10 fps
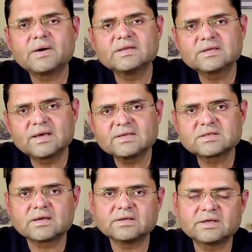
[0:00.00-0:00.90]
the
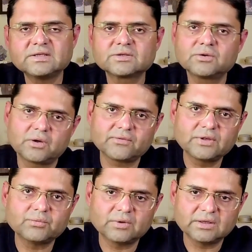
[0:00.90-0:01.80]
marginalized countries
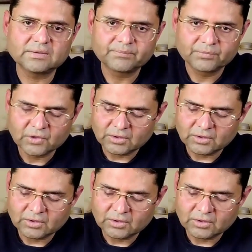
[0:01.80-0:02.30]
of the world.